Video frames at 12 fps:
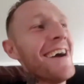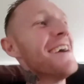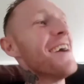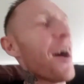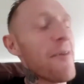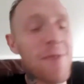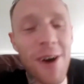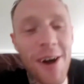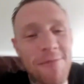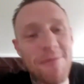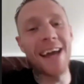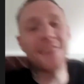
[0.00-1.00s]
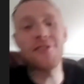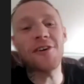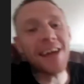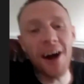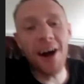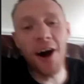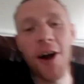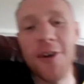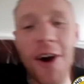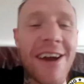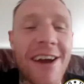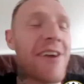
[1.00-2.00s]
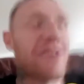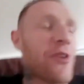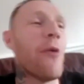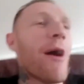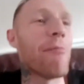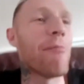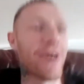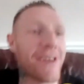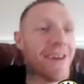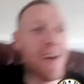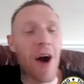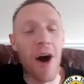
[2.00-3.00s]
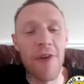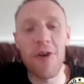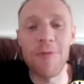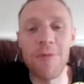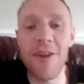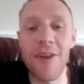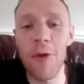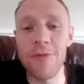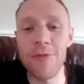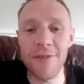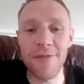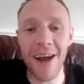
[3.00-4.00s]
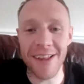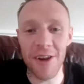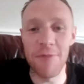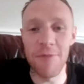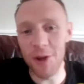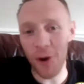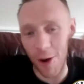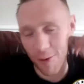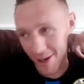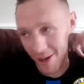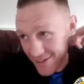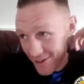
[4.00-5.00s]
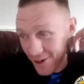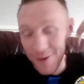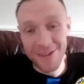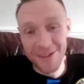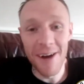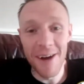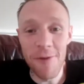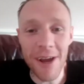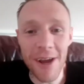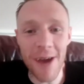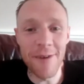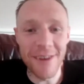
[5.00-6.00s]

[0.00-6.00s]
I'm the old man. It's okay. You know what, but I've come to terms with the fact that I'm the old one. It's cool. I'm okay with it.